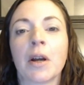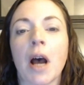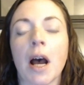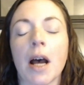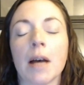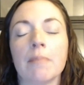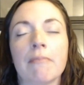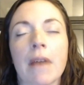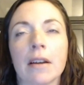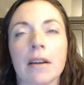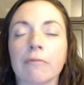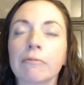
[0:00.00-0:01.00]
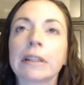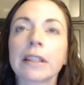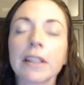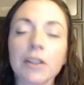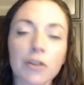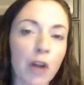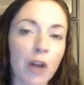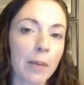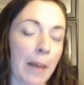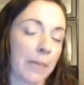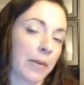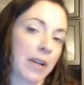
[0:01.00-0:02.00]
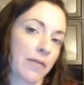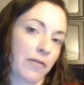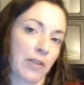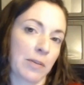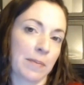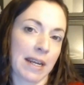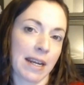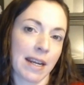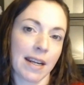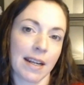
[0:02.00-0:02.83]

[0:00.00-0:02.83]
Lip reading: a really strong memory for me